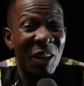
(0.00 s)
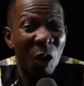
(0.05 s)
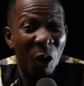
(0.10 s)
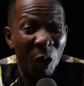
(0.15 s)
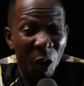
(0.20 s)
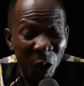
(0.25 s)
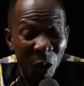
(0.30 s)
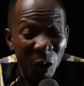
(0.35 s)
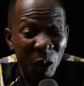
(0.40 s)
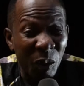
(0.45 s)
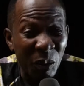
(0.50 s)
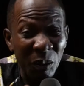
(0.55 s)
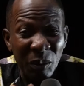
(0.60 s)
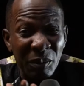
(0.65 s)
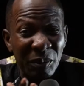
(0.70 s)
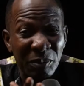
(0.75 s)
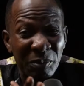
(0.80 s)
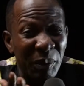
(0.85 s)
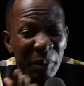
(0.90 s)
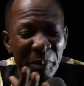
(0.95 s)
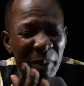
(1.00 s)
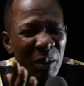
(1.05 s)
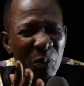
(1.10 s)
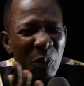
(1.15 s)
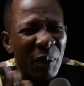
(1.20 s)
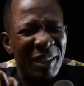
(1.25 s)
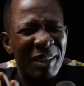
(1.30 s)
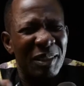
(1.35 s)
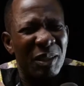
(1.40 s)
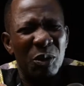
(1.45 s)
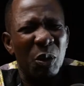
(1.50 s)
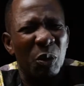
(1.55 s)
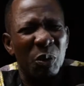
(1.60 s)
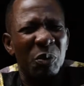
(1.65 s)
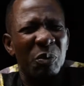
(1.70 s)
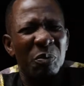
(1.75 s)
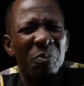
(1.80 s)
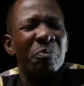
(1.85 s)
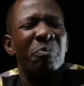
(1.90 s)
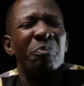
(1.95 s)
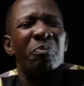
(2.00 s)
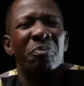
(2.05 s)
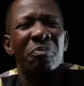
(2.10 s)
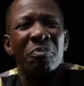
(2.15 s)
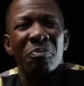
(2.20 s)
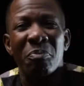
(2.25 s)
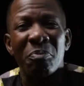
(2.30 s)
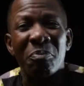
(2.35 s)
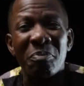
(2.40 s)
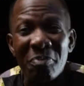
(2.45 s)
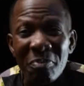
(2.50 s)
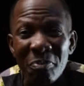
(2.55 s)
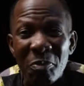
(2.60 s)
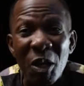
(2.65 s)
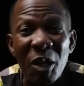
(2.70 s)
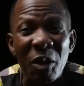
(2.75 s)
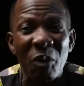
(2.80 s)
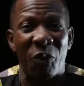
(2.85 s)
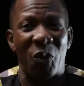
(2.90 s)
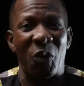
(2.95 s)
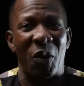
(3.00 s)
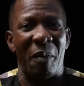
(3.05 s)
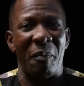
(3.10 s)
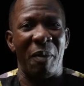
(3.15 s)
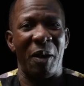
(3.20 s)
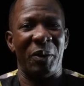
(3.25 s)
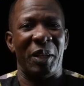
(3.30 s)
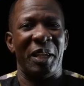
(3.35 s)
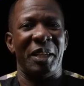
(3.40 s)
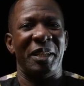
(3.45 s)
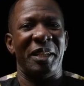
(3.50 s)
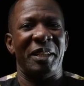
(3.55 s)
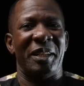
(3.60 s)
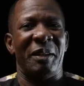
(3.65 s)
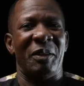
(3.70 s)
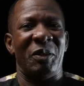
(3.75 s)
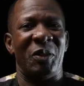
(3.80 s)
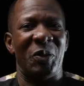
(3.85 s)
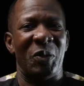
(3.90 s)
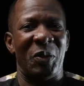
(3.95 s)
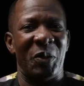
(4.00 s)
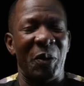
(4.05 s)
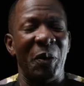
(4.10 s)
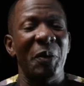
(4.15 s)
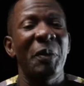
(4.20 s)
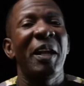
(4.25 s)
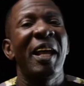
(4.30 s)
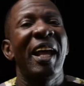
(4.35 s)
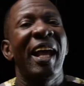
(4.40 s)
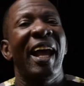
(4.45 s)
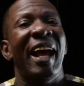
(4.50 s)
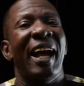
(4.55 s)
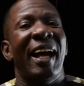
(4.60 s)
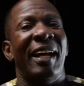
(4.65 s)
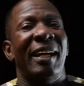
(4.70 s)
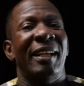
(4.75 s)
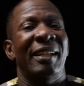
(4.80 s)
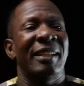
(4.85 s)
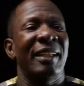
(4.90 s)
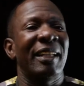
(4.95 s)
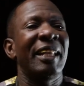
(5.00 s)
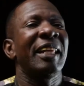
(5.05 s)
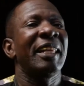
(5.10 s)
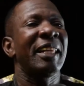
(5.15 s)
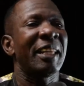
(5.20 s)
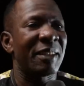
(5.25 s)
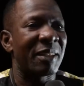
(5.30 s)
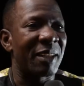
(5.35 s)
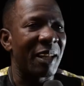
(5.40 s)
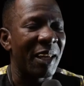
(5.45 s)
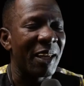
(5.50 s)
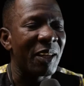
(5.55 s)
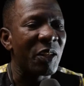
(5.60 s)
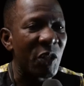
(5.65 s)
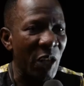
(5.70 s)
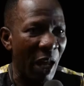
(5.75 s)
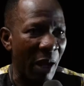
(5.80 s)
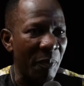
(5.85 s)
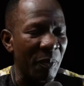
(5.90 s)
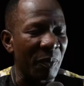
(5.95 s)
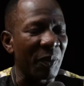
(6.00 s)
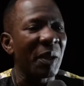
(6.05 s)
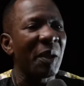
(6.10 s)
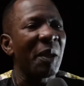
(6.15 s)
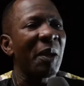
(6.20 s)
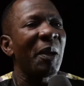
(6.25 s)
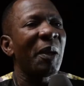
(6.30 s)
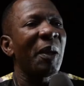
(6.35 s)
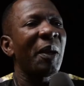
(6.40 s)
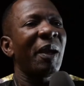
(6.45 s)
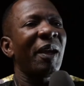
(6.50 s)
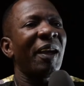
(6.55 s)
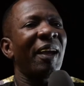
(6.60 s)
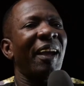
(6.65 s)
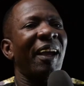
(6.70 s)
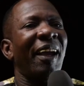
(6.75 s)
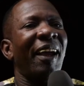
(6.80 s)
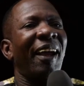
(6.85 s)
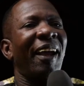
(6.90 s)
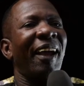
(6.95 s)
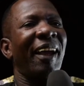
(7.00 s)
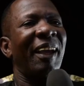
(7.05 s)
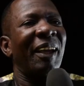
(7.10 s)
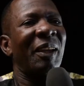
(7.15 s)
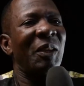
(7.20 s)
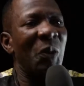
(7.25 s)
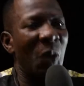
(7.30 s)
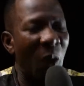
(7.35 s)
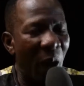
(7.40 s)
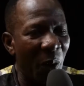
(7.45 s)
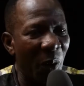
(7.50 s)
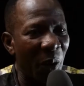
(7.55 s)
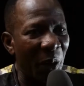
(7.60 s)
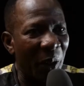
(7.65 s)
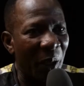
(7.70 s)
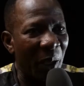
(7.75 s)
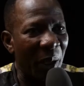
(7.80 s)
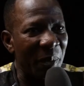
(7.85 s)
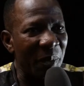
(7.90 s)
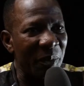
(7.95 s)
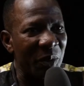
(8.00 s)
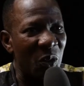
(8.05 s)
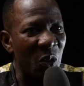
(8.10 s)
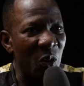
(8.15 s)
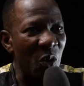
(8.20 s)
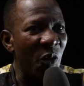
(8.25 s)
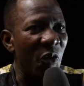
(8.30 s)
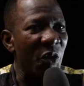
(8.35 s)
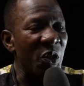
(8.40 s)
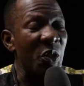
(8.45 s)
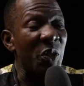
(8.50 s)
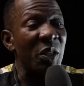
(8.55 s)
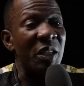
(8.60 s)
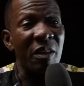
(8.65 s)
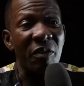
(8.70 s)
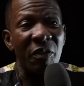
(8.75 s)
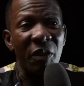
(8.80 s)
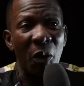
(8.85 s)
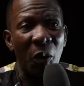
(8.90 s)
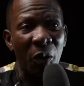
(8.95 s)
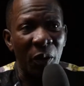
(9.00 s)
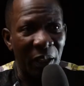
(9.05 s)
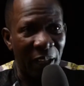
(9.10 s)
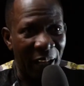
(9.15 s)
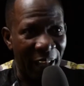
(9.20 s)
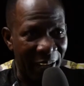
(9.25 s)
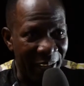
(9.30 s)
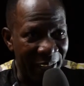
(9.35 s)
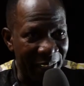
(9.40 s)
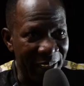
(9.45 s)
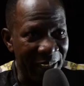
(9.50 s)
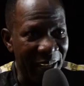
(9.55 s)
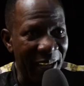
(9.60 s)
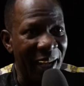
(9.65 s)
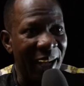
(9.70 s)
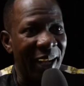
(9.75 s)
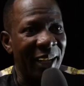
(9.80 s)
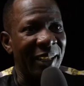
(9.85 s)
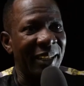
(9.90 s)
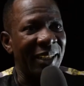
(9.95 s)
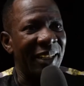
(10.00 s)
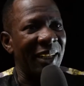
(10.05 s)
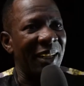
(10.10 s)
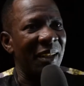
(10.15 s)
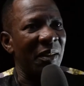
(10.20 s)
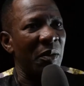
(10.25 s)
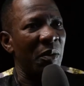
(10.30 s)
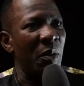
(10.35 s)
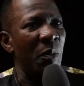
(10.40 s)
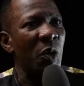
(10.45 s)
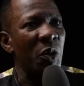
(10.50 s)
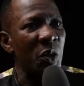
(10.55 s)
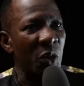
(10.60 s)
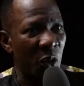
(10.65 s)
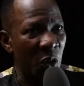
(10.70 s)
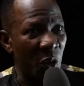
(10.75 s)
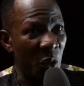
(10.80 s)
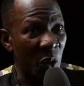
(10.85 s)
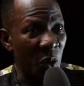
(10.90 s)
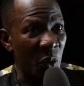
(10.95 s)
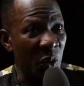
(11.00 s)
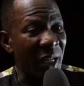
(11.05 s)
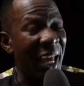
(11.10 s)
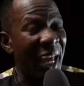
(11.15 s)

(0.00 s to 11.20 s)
so beautiful about SSL studio. And yes, sir. You are welcome to New Vision TV Online and the music news.